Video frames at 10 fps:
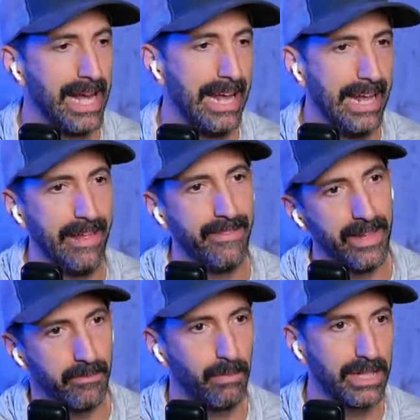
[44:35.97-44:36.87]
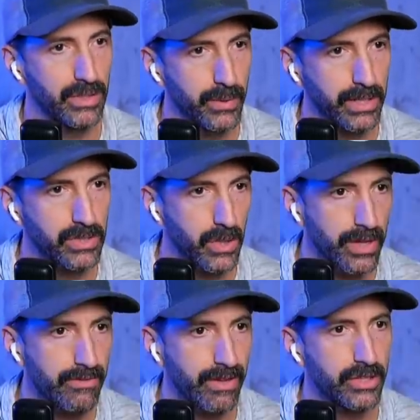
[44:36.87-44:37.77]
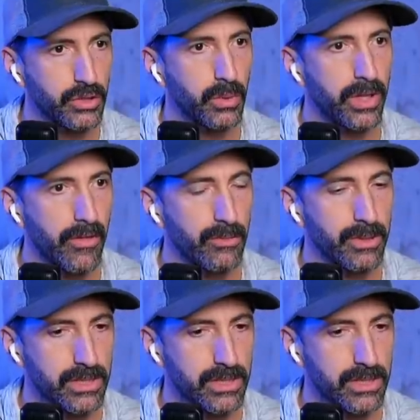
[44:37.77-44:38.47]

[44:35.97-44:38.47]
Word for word: and, and then by doing so they fell into another